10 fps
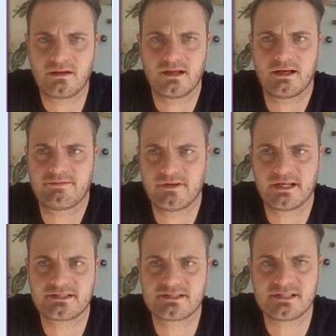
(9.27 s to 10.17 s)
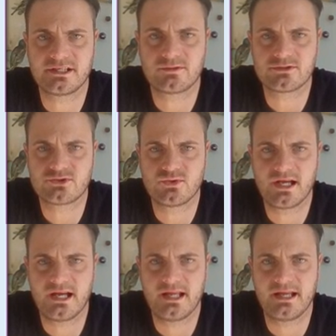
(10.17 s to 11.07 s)
F of x is equals to
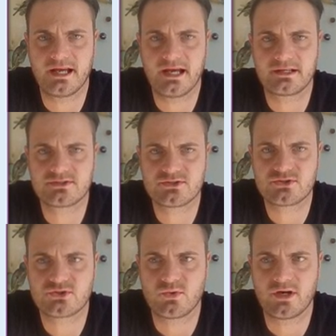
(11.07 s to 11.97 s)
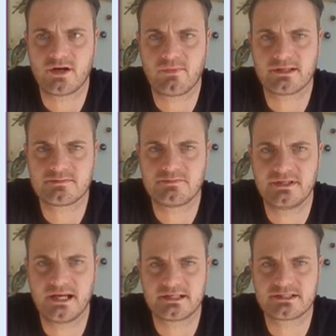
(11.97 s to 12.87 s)
ax squared plus
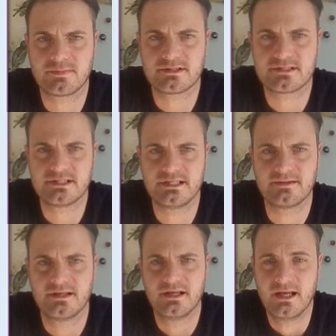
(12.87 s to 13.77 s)
bx plus c.